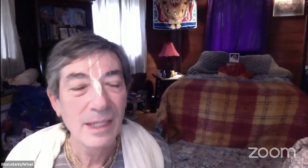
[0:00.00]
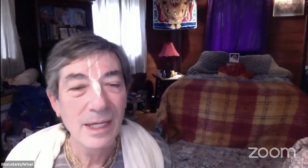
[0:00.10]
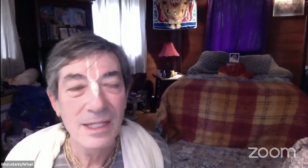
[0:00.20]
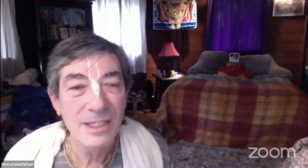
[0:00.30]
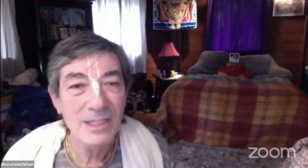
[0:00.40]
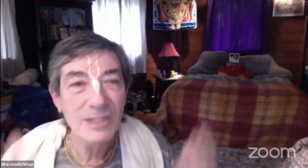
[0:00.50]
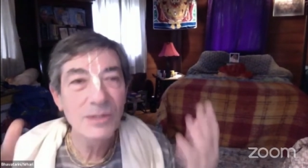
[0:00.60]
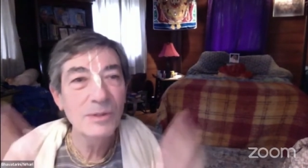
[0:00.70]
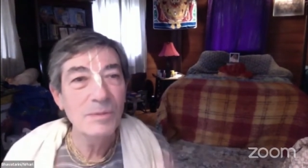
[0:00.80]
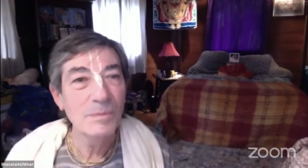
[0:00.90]
I just
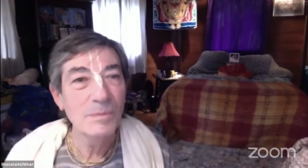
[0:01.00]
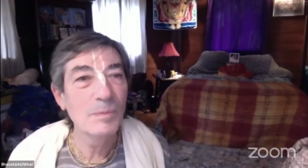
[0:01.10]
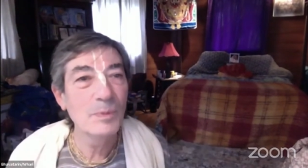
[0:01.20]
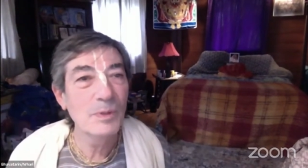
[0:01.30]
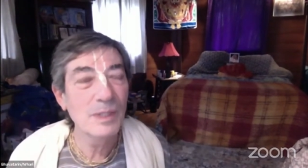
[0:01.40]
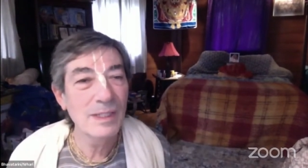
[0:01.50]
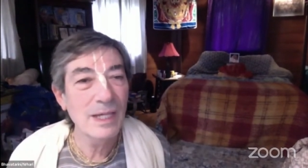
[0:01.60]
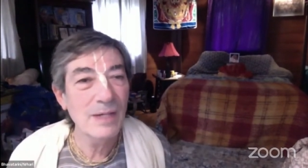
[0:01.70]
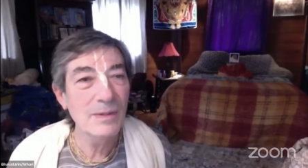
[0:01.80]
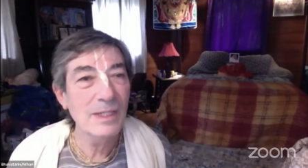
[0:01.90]
couldn't put it
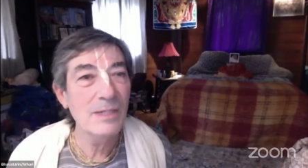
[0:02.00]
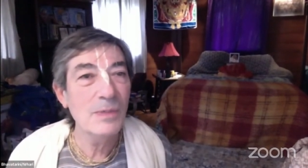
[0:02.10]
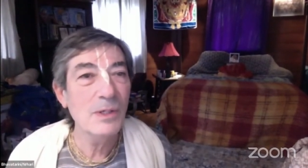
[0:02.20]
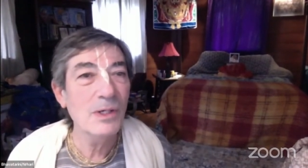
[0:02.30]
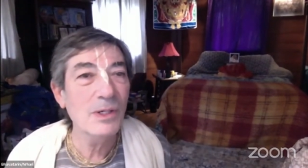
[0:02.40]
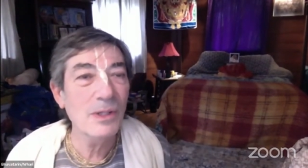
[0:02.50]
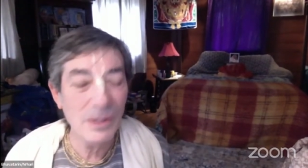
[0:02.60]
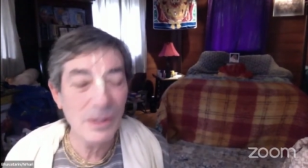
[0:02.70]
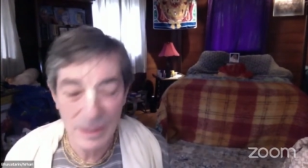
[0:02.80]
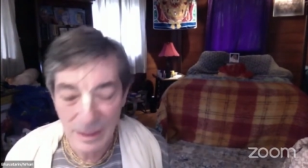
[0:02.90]
down. I never
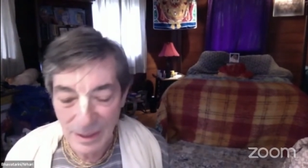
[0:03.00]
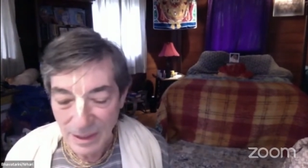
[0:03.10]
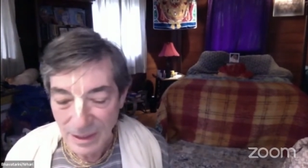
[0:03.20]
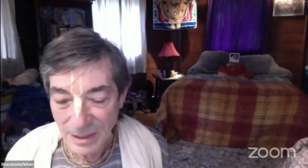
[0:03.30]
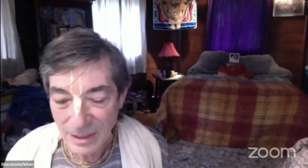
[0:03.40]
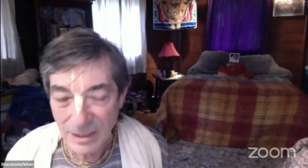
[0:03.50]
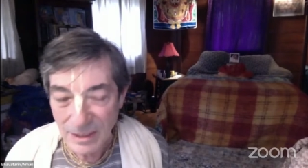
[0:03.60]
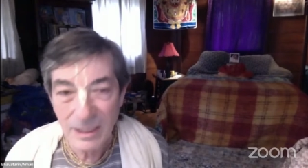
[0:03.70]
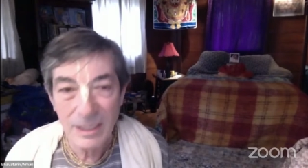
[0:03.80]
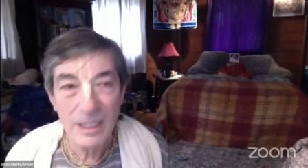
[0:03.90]
heard
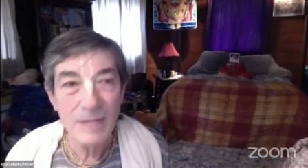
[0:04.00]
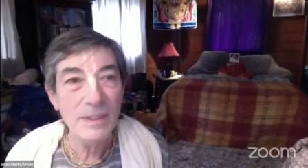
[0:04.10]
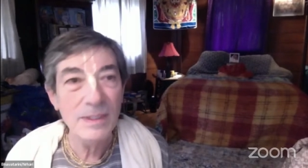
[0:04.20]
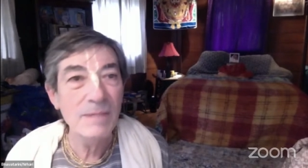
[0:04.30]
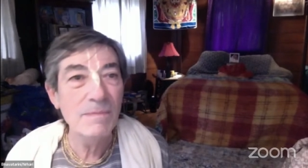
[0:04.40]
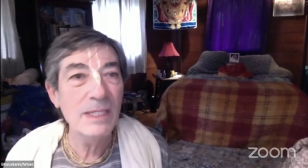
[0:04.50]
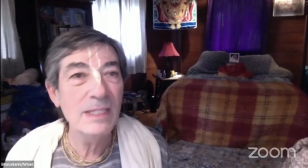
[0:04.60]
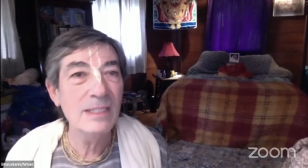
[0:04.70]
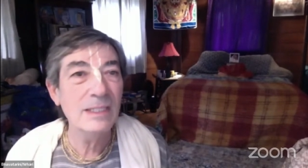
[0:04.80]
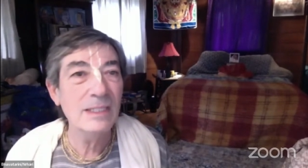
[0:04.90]
such loving,
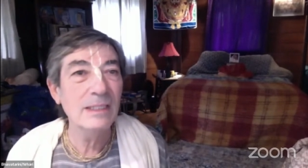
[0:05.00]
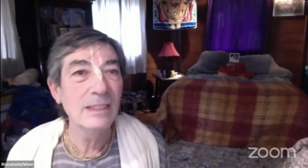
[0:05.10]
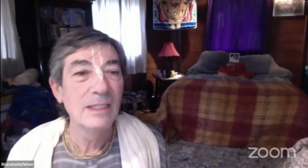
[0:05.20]
amazing.